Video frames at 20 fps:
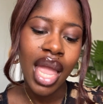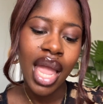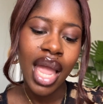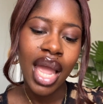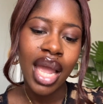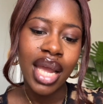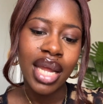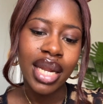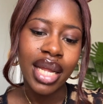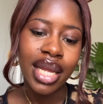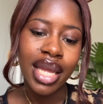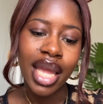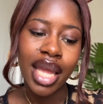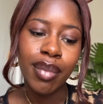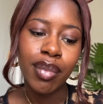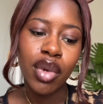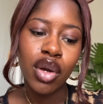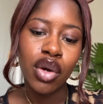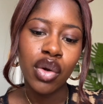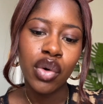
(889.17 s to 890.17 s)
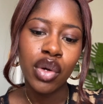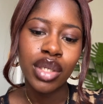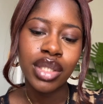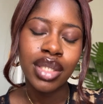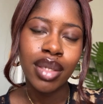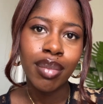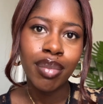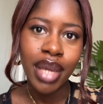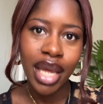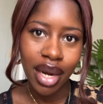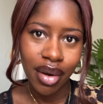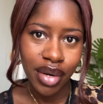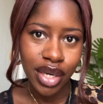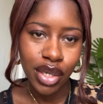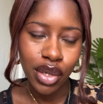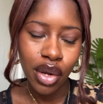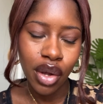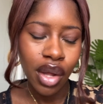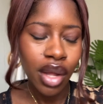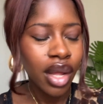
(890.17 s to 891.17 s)
and I came across a
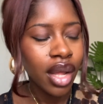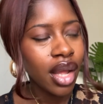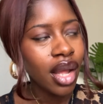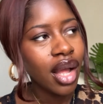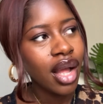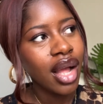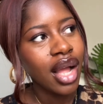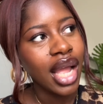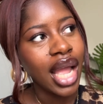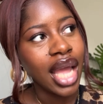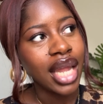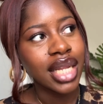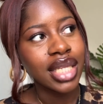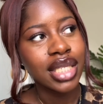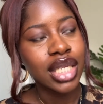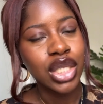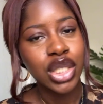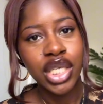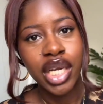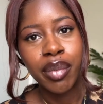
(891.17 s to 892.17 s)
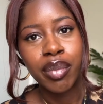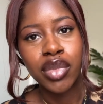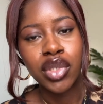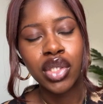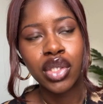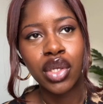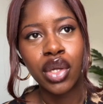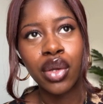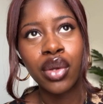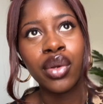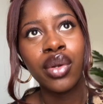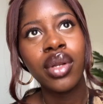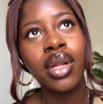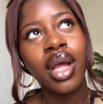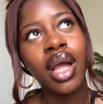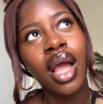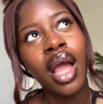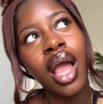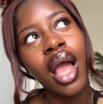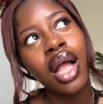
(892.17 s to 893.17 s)
peridot, and it's a gemstone.
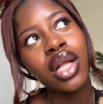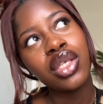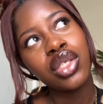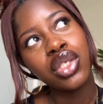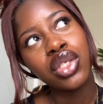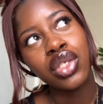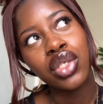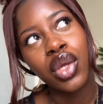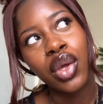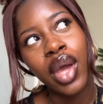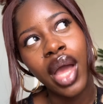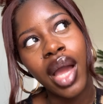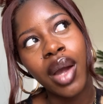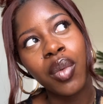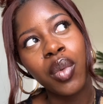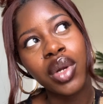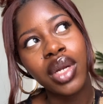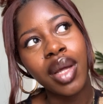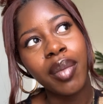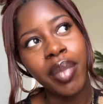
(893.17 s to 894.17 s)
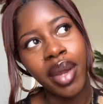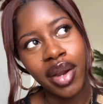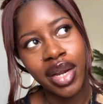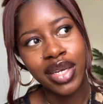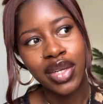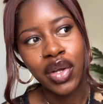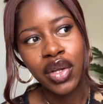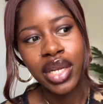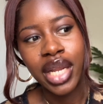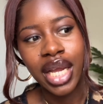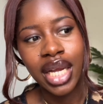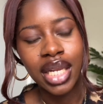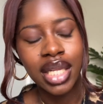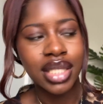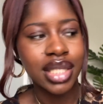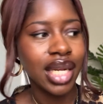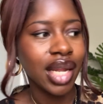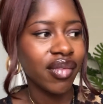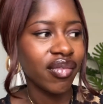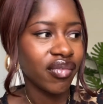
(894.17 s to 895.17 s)
So I want a peridot
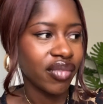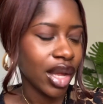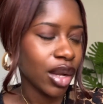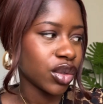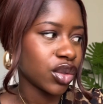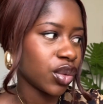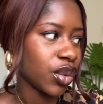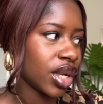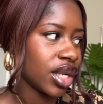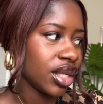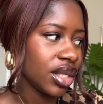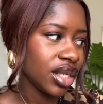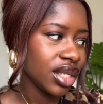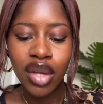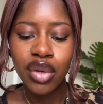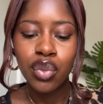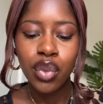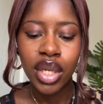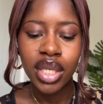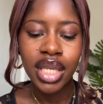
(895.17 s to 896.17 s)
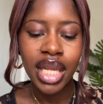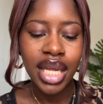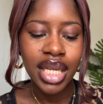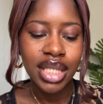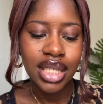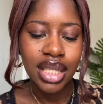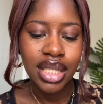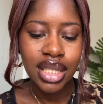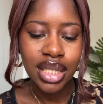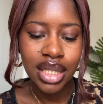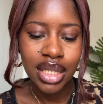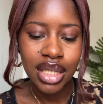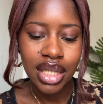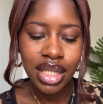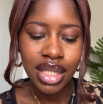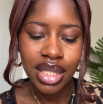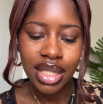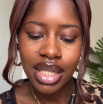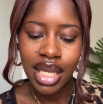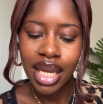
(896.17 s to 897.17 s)
necklace and I found one that is a
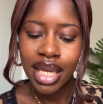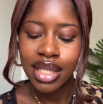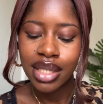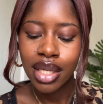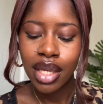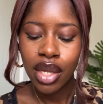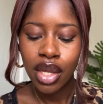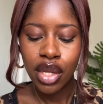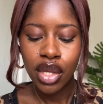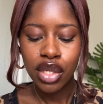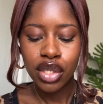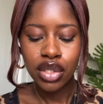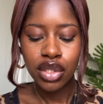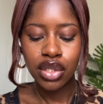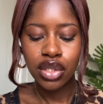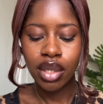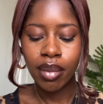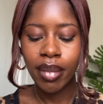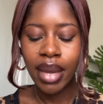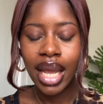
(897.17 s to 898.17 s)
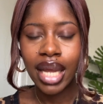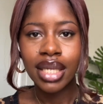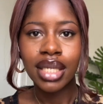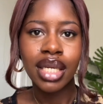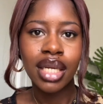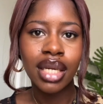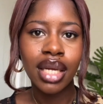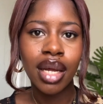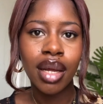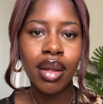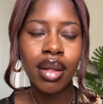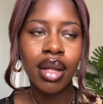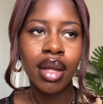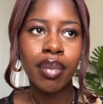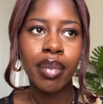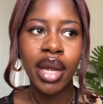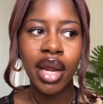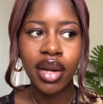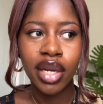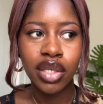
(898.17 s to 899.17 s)
decent size. So I'm adding a
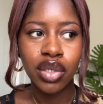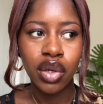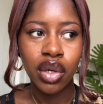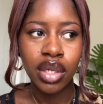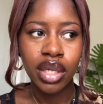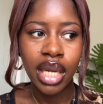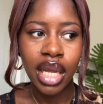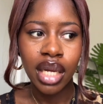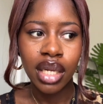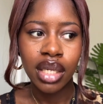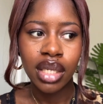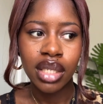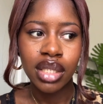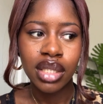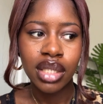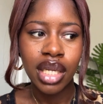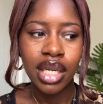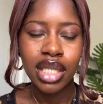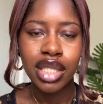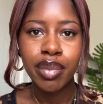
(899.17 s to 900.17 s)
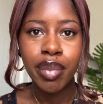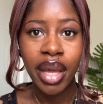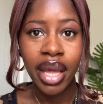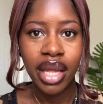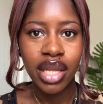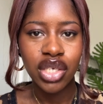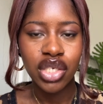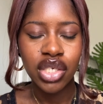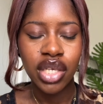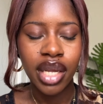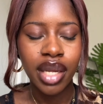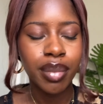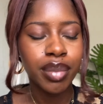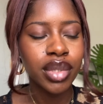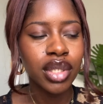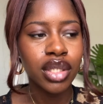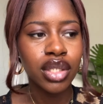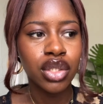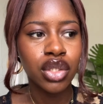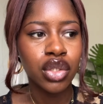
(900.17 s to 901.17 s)
peridot necklace and it's
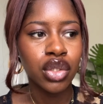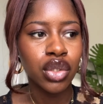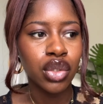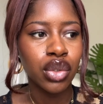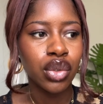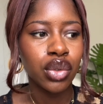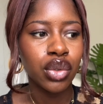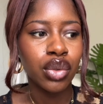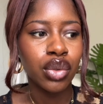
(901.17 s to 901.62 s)
pear-shaped to